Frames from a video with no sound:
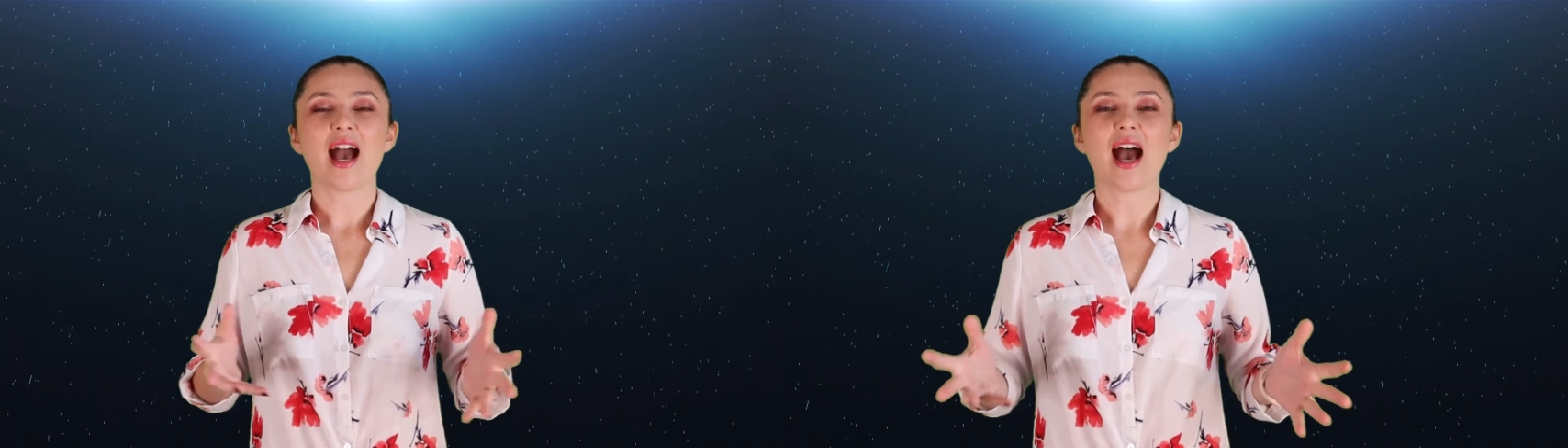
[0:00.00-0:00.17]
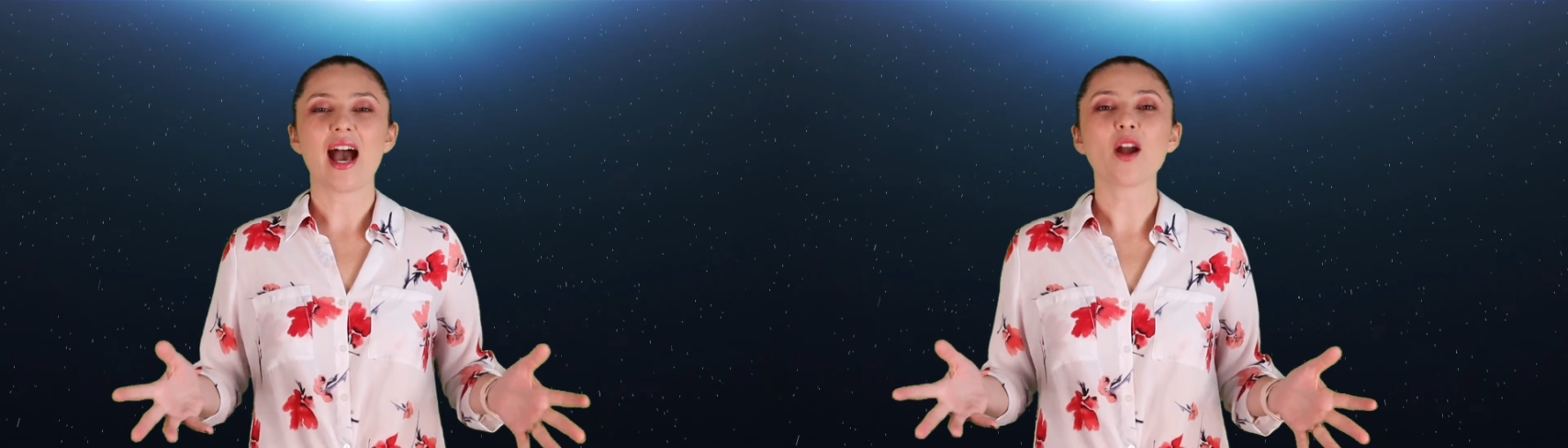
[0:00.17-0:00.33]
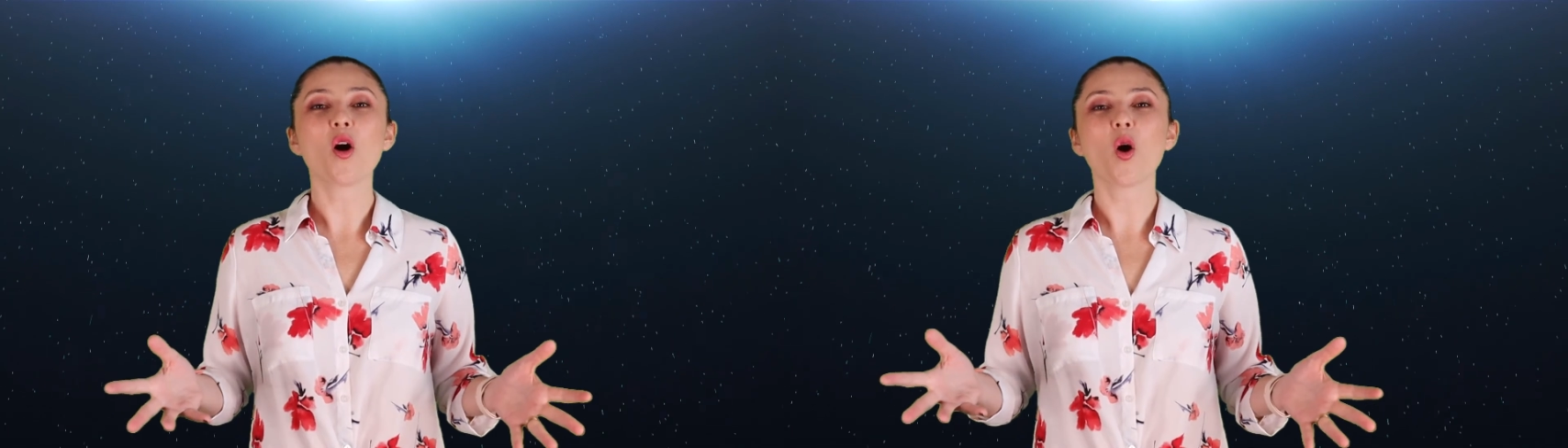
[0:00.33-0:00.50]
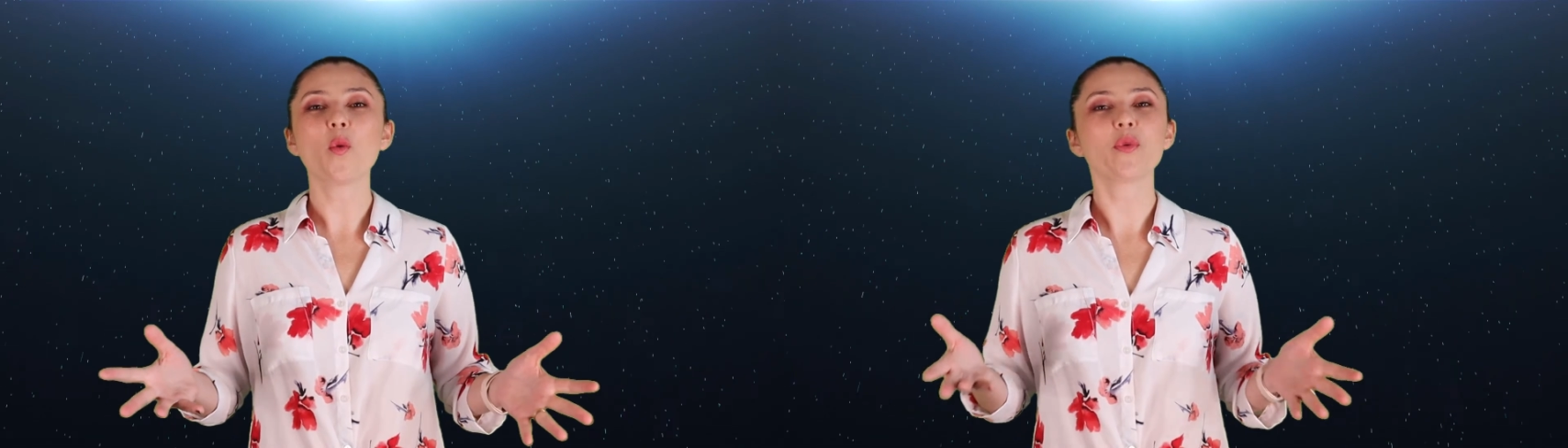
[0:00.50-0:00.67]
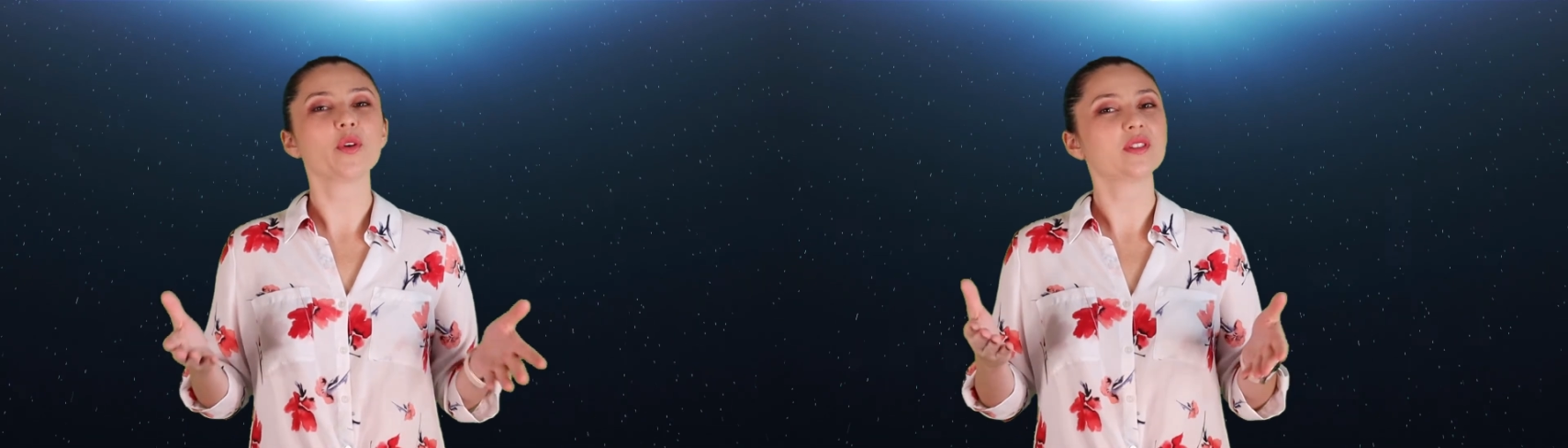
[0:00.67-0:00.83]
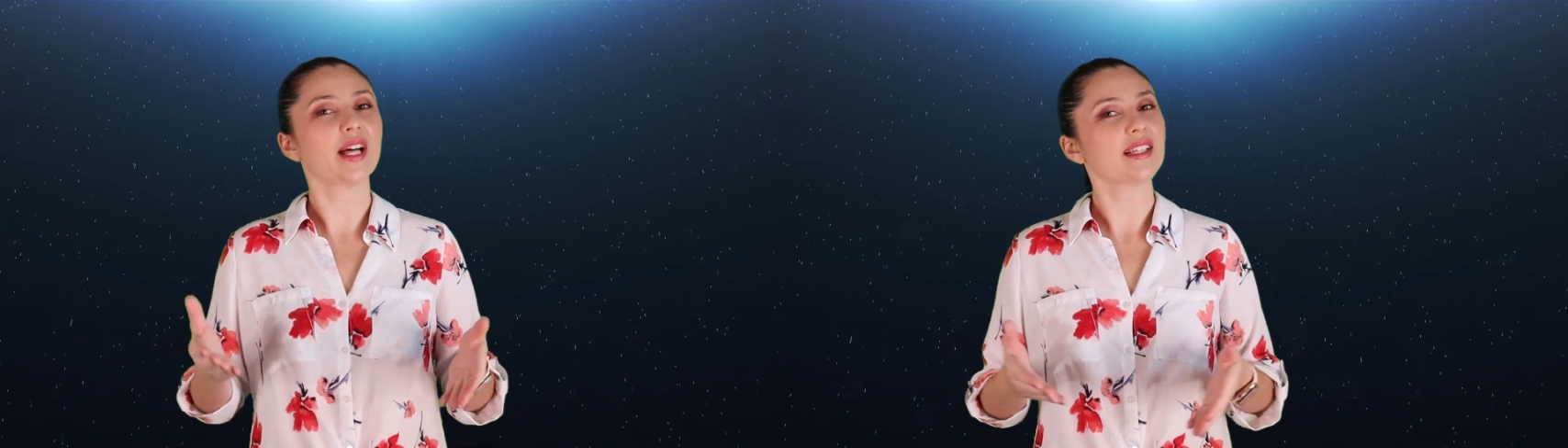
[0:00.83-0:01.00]
I hope
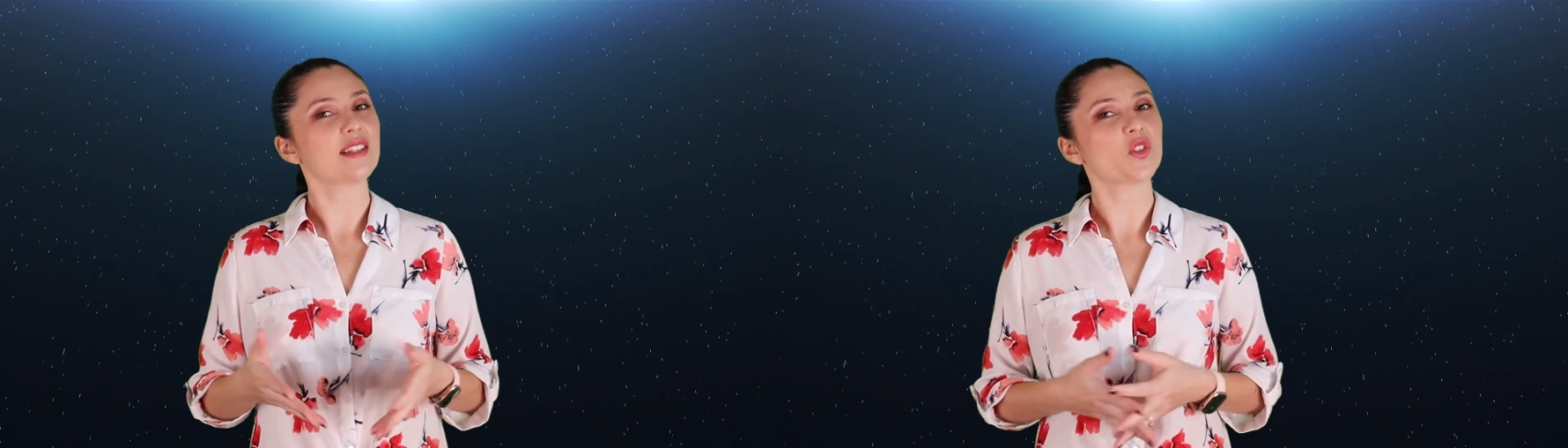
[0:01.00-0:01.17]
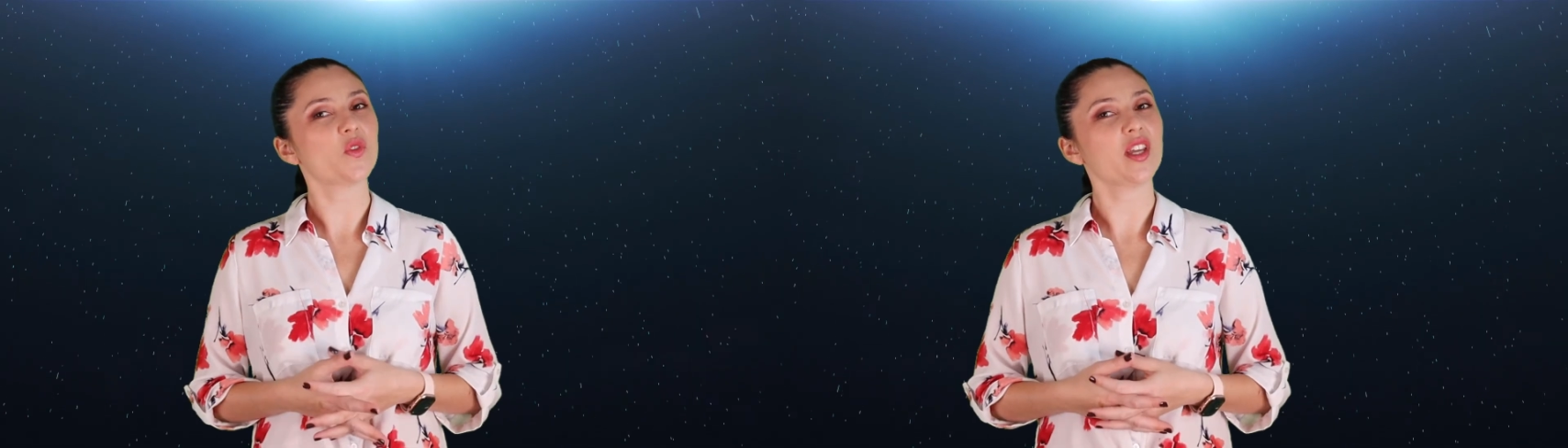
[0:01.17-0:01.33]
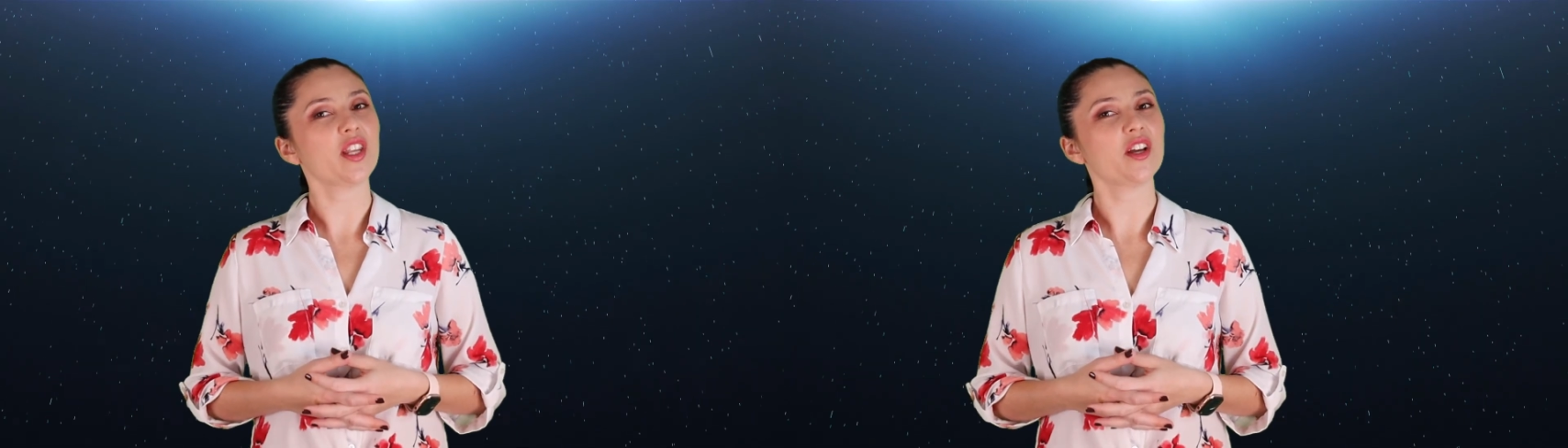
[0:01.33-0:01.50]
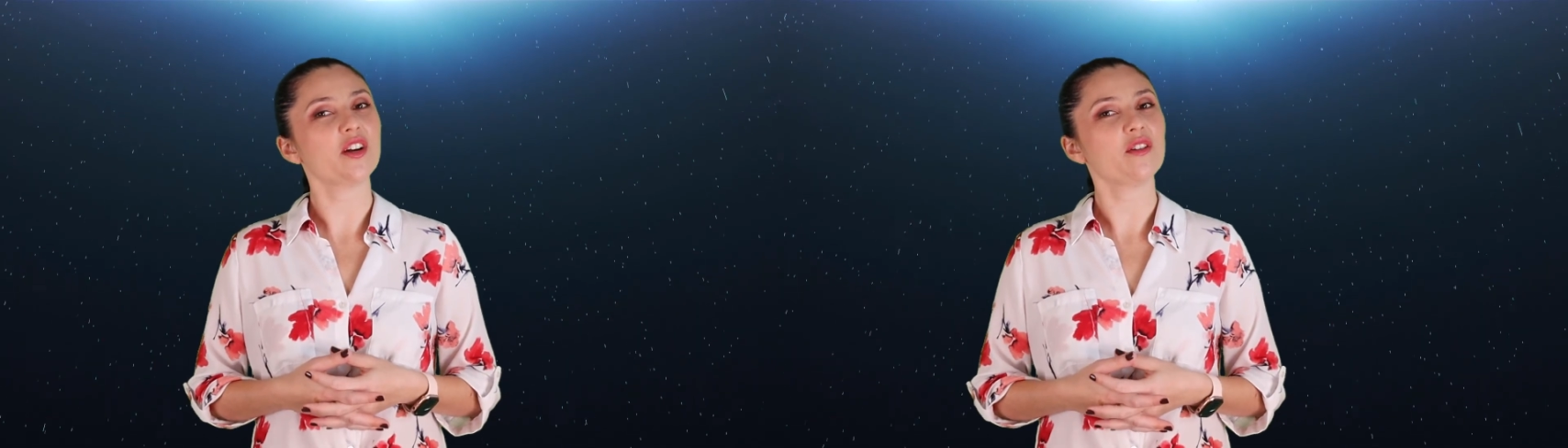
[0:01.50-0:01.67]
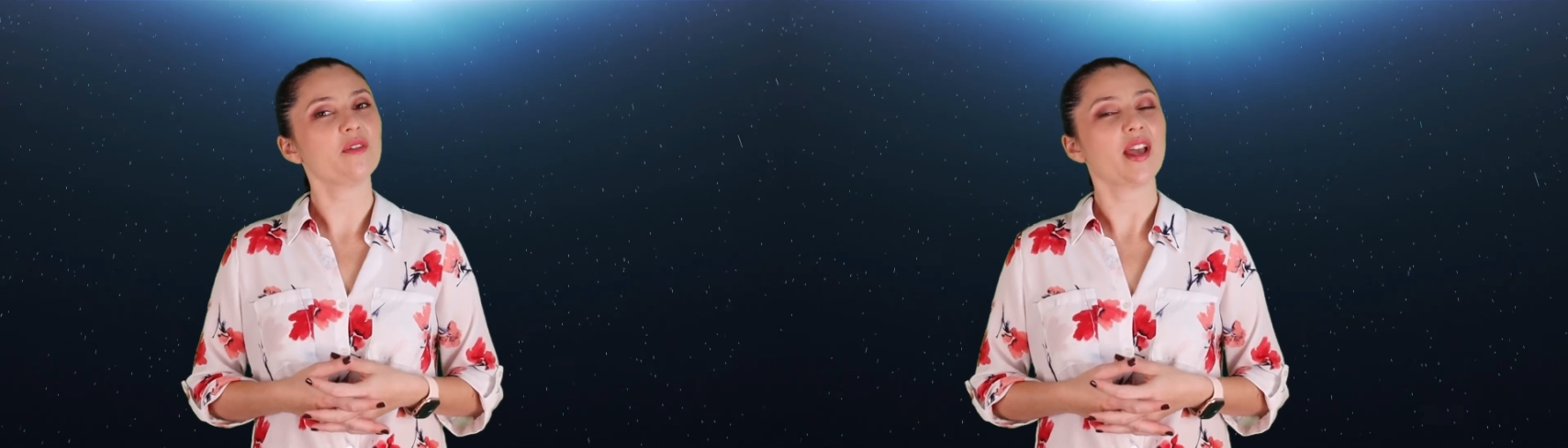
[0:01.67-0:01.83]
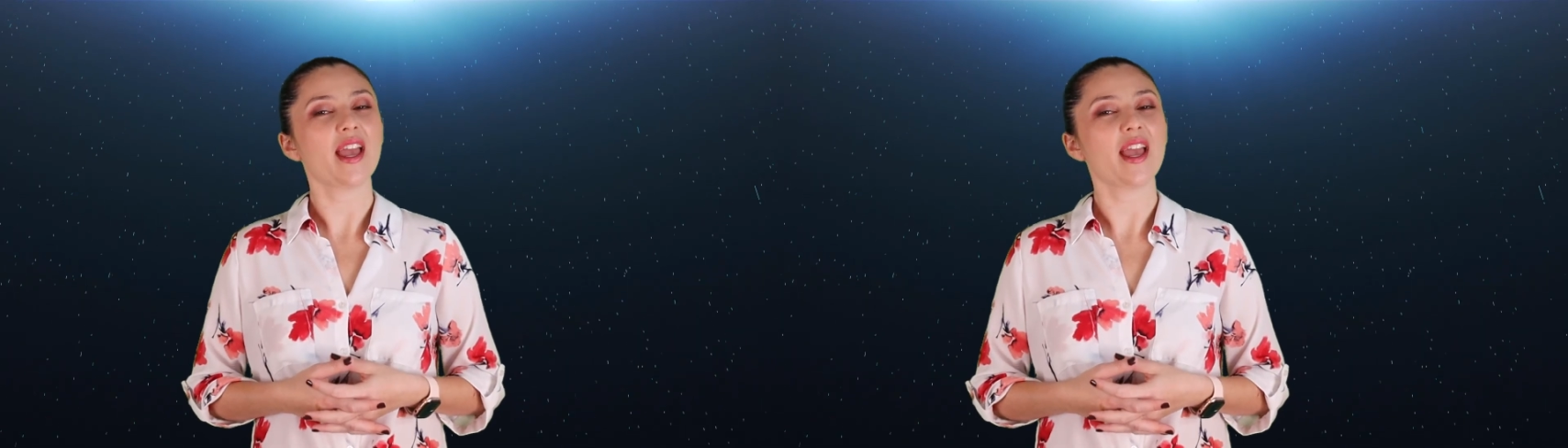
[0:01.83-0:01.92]
you like this video,